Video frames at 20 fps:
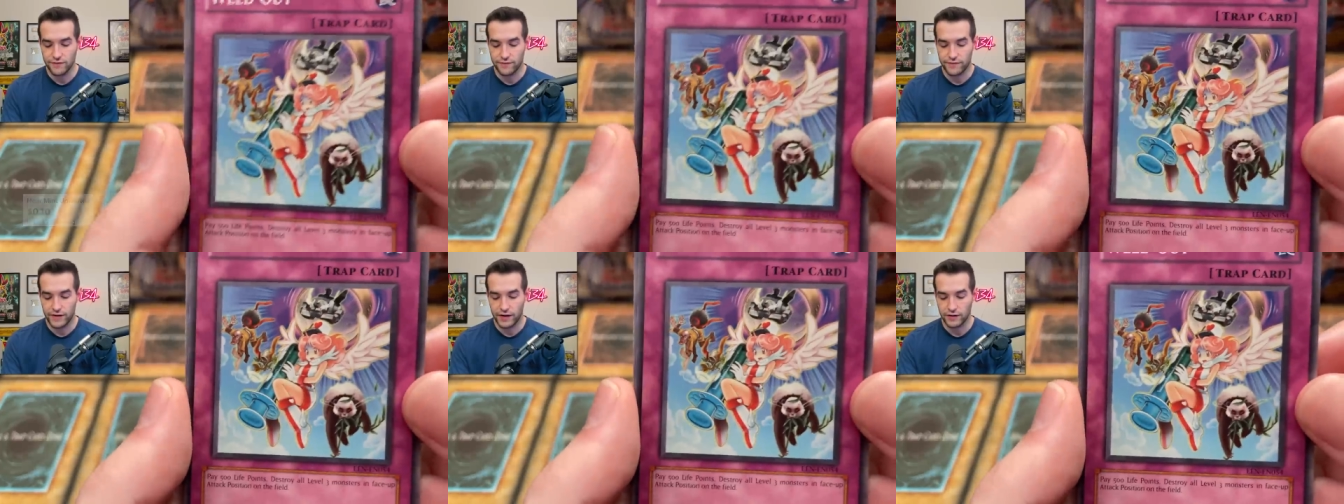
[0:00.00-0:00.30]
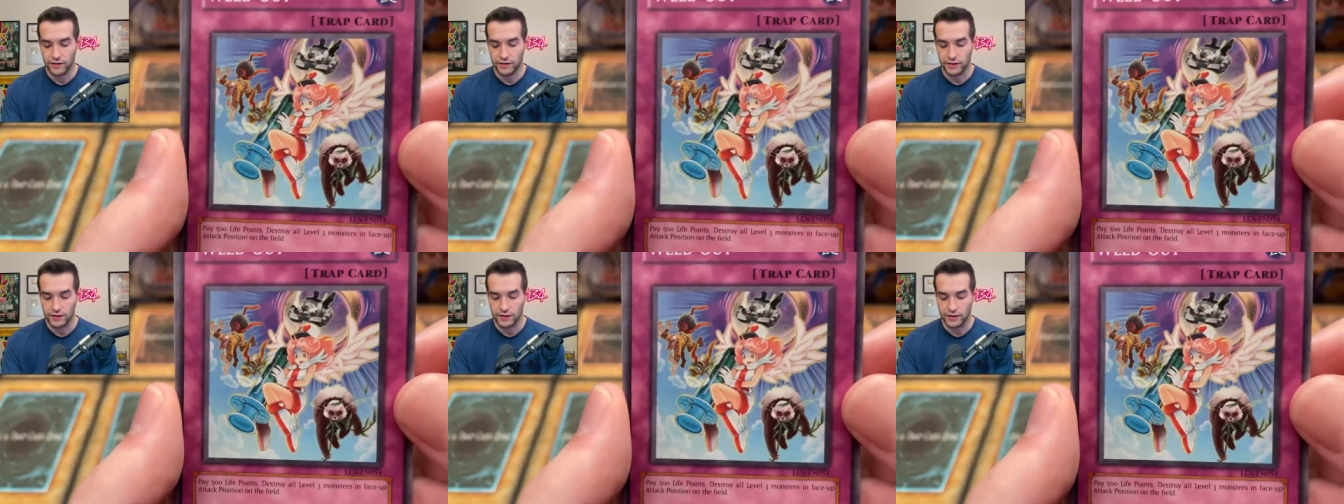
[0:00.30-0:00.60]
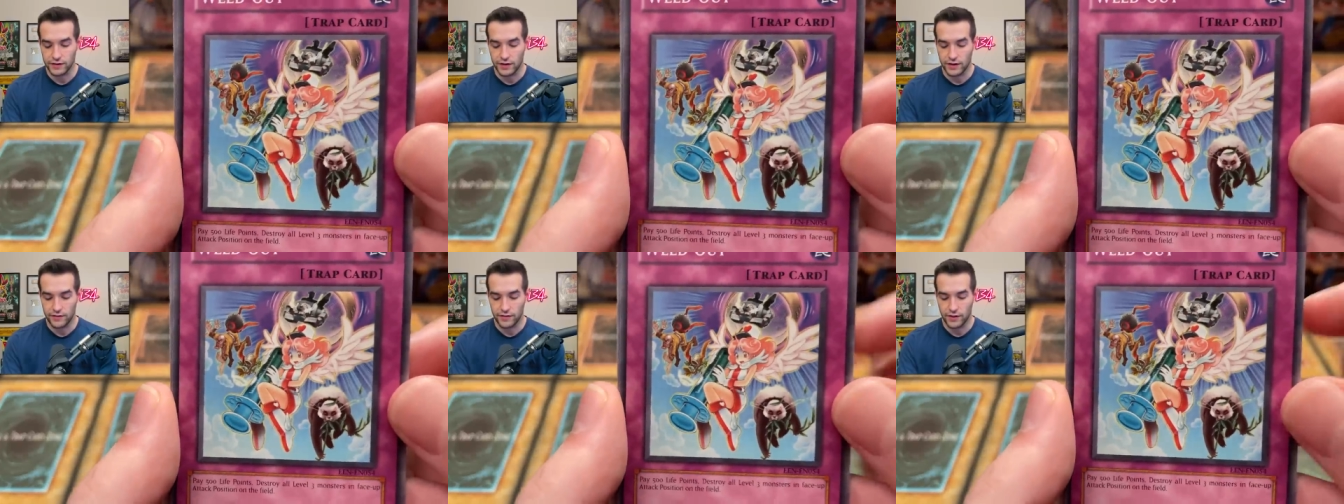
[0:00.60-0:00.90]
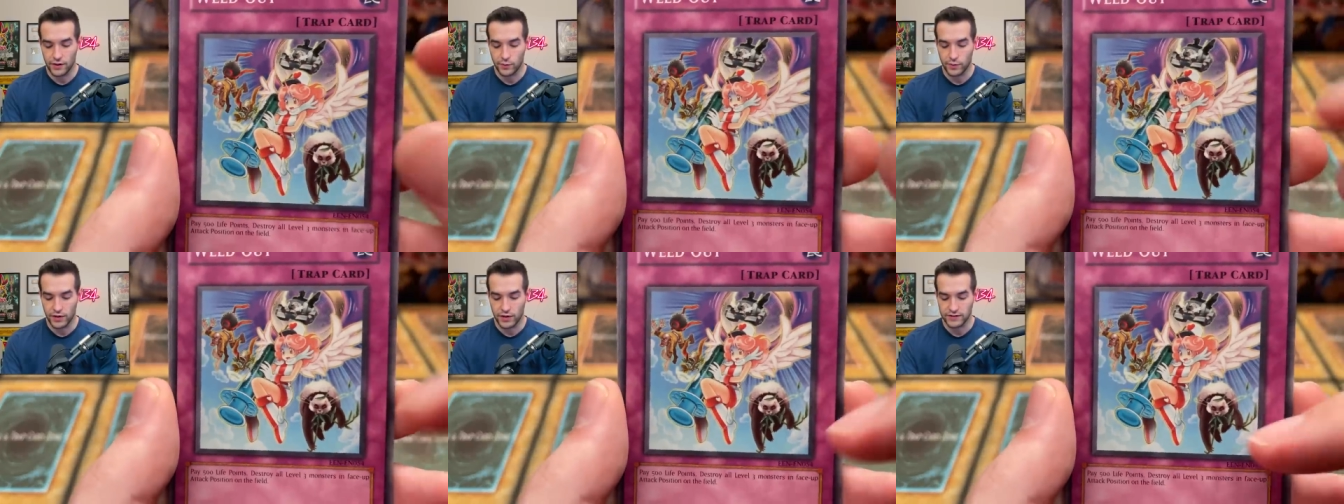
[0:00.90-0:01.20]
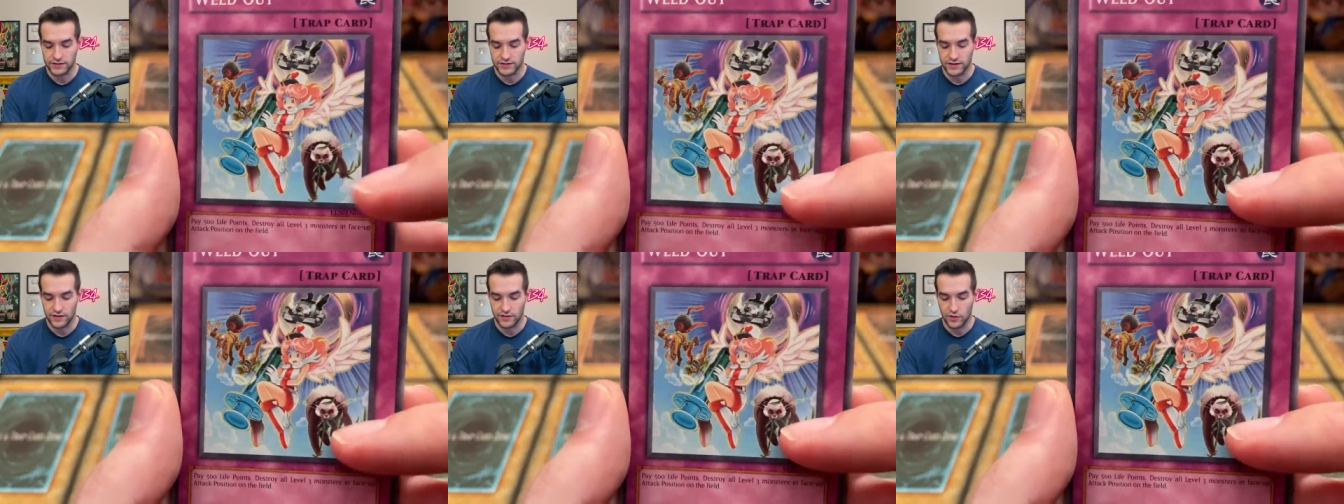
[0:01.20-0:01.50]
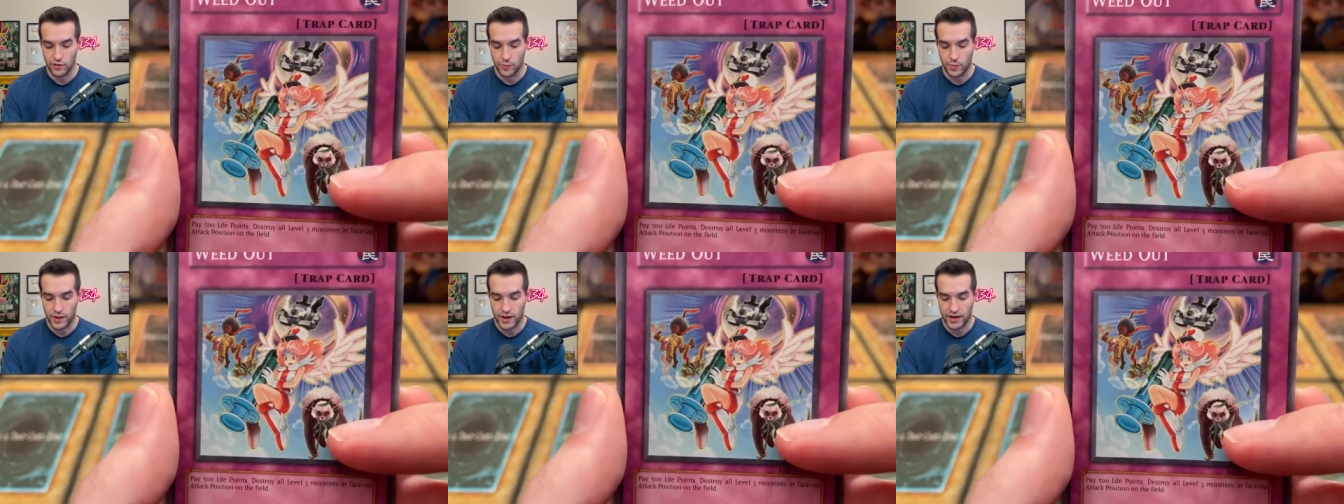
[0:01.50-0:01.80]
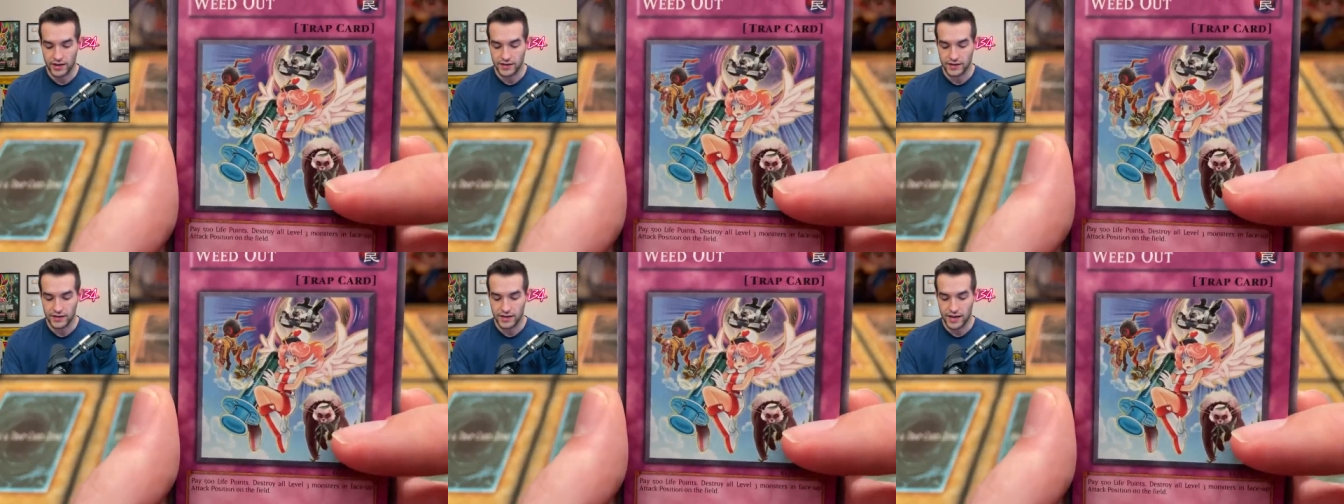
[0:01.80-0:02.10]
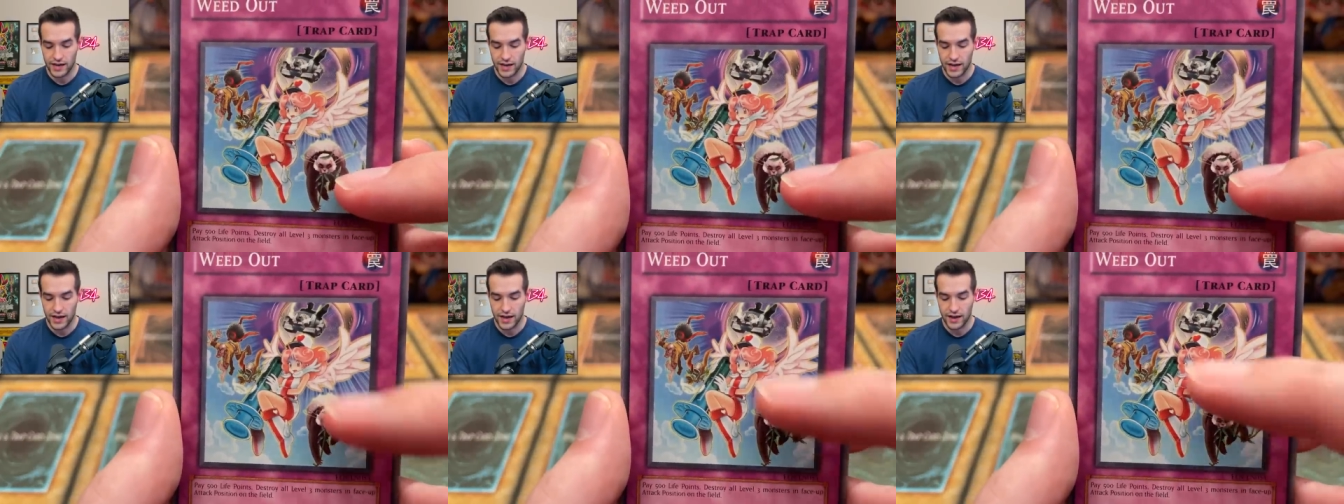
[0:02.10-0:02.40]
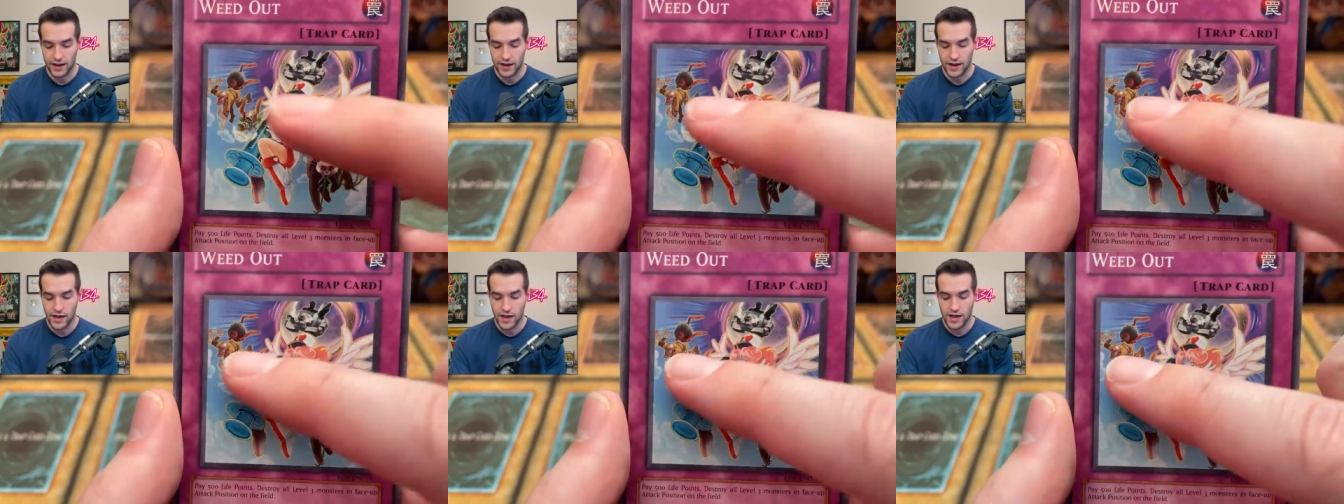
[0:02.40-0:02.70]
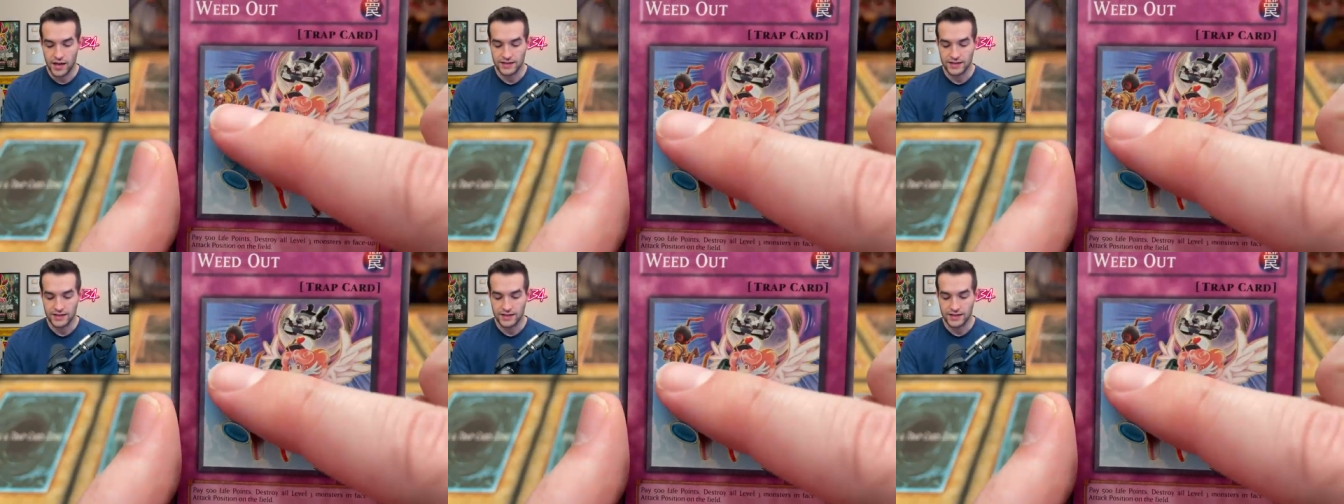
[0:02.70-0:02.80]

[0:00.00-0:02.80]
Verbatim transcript: Fair Lily on there. What else is on there? The panda guy.